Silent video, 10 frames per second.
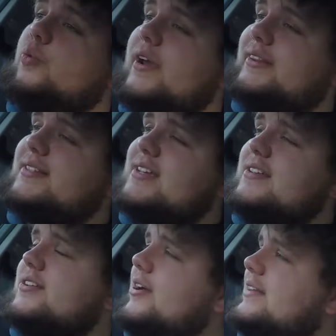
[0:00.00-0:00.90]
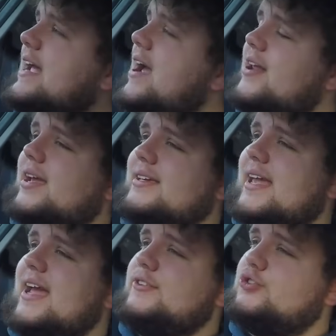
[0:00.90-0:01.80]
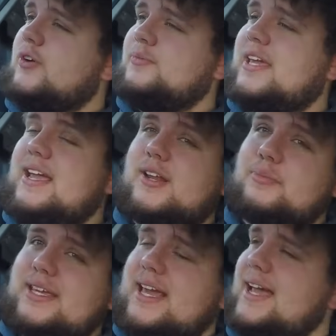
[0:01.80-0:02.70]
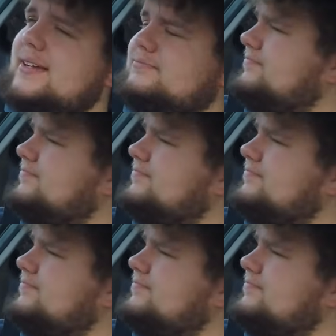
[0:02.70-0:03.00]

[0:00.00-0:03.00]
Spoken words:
With the seats going down, I can get in a drum kit and a PA.